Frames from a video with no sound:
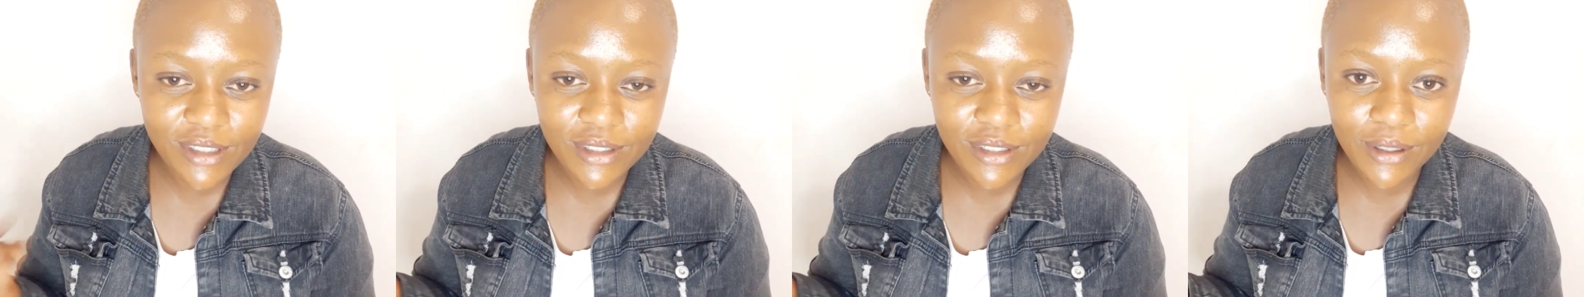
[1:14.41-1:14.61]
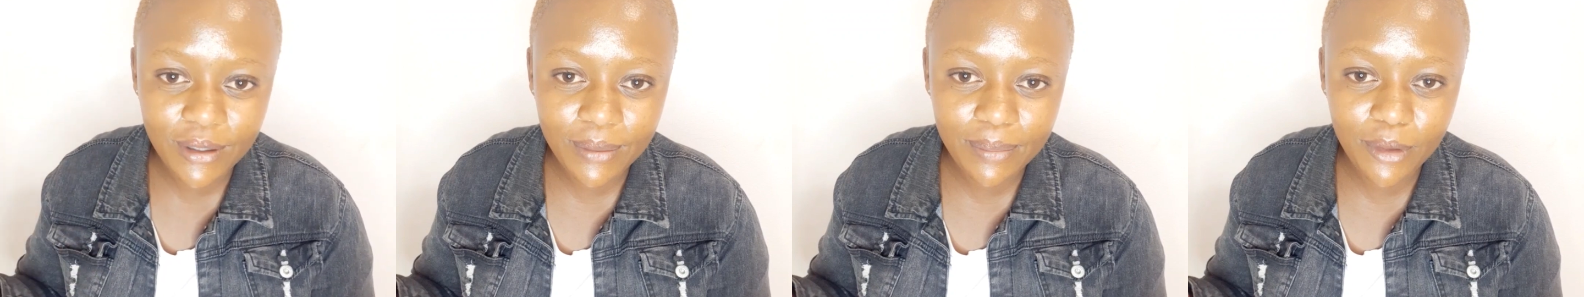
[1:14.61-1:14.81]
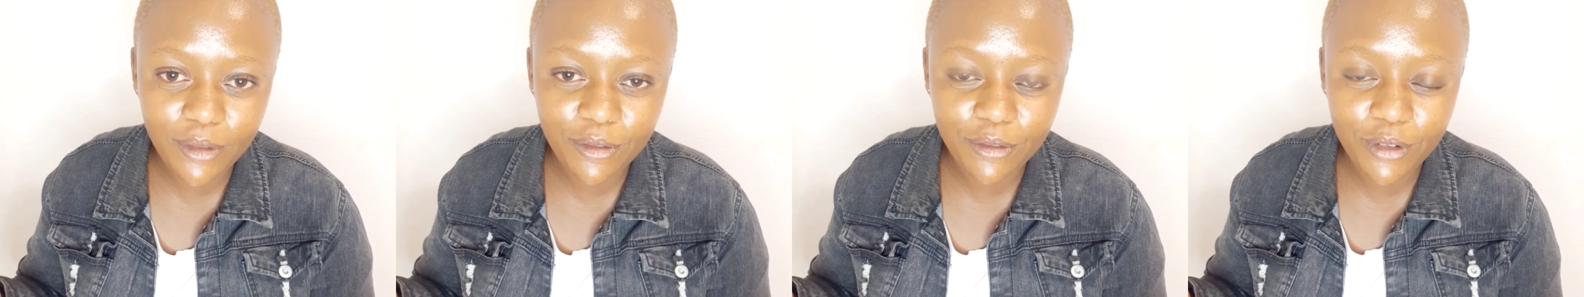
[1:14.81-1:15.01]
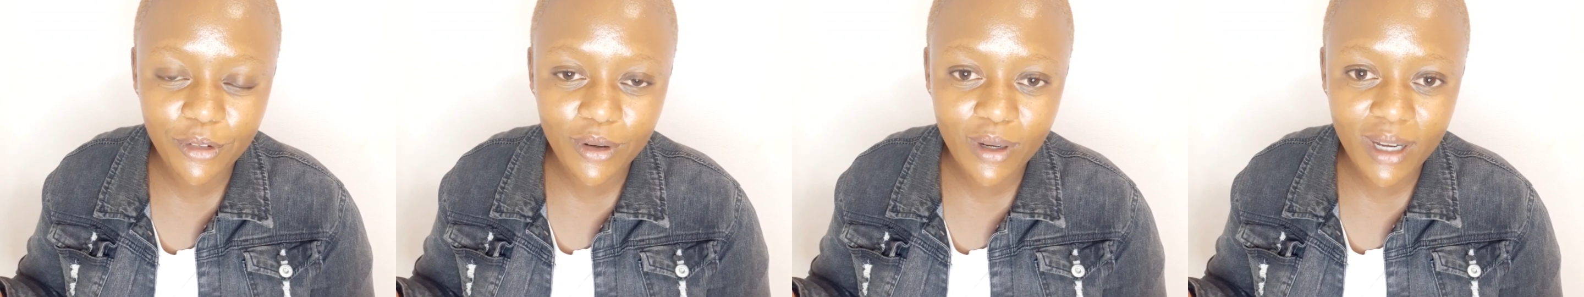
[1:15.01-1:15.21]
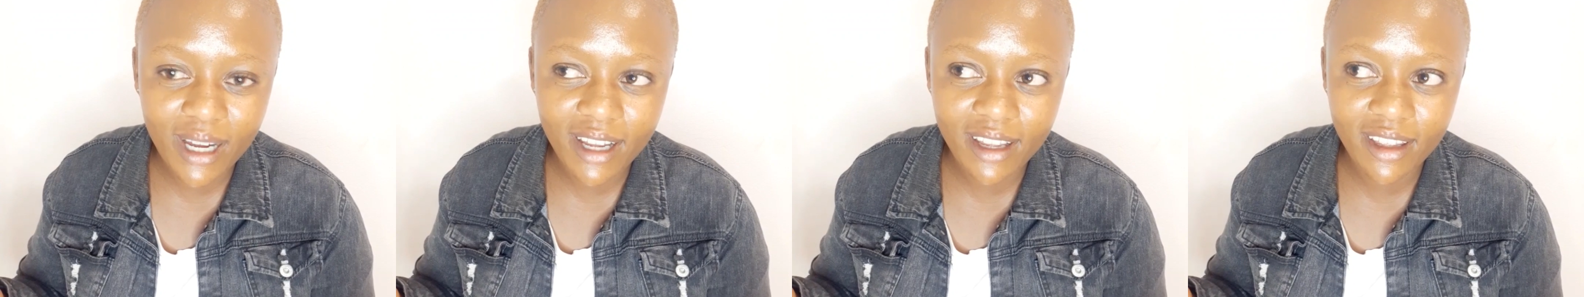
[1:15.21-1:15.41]
So
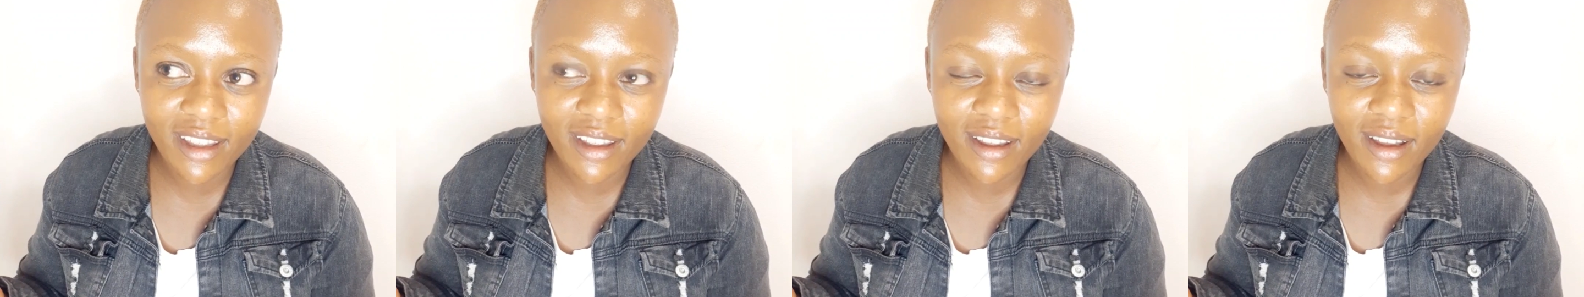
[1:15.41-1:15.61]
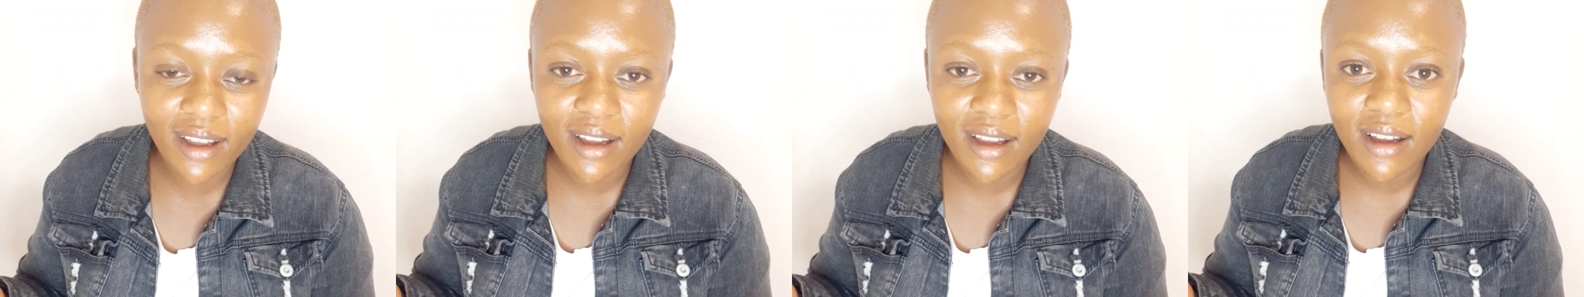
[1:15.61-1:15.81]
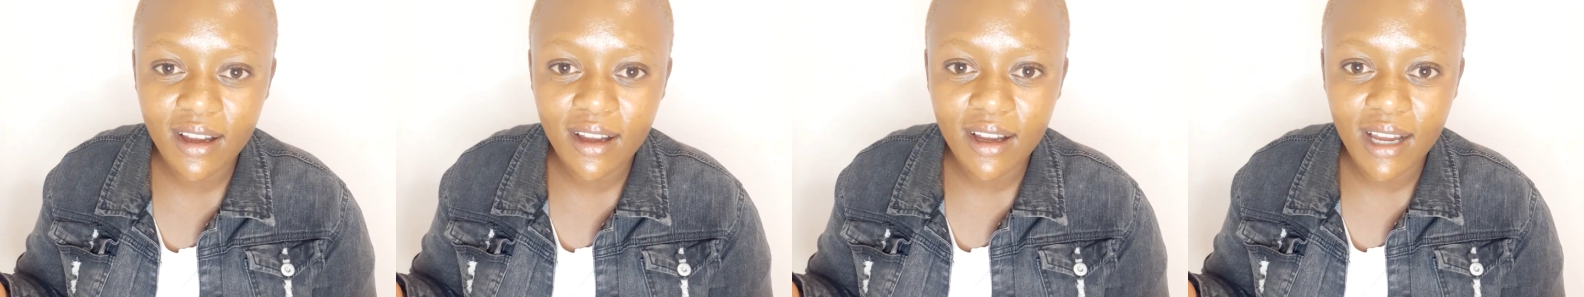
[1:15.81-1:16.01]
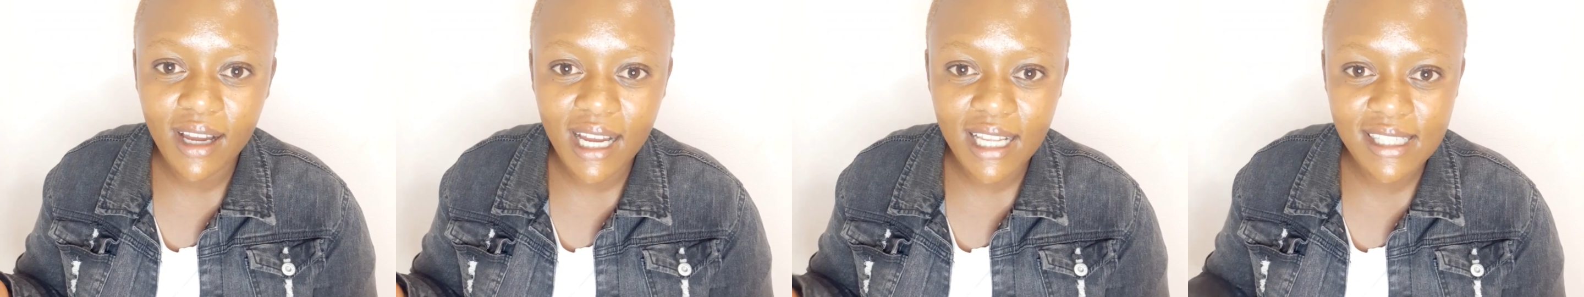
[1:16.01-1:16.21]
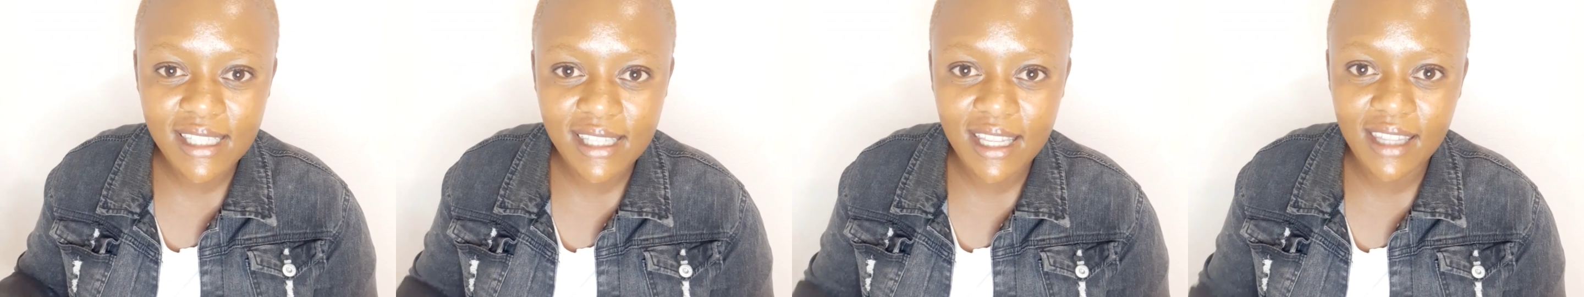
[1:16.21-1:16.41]
before I
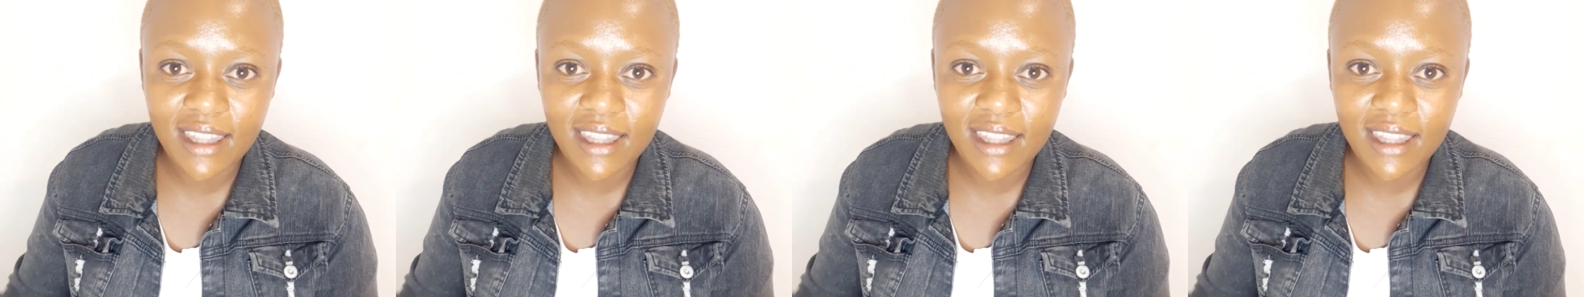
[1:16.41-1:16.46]
answer